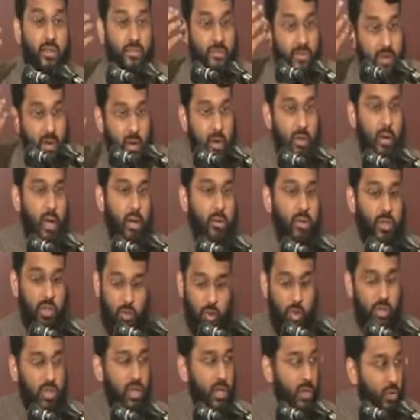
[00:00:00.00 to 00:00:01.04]
to figure out
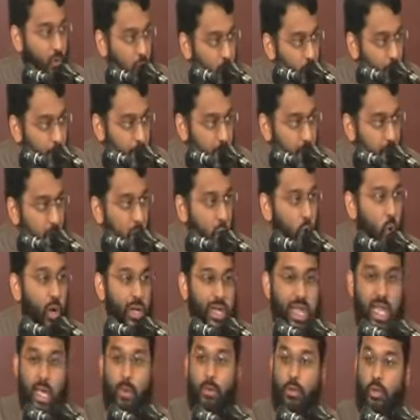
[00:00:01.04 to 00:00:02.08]
this was a group who
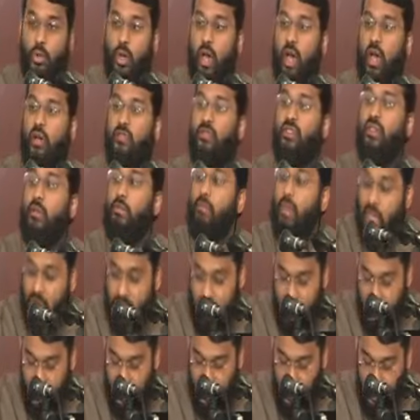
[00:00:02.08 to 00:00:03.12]
claimed to have the
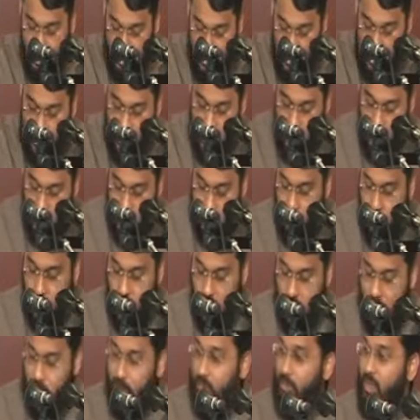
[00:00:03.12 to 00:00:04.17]
Mahdi in their
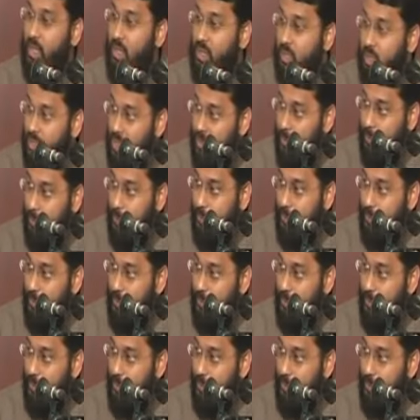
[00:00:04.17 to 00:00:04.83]
midst.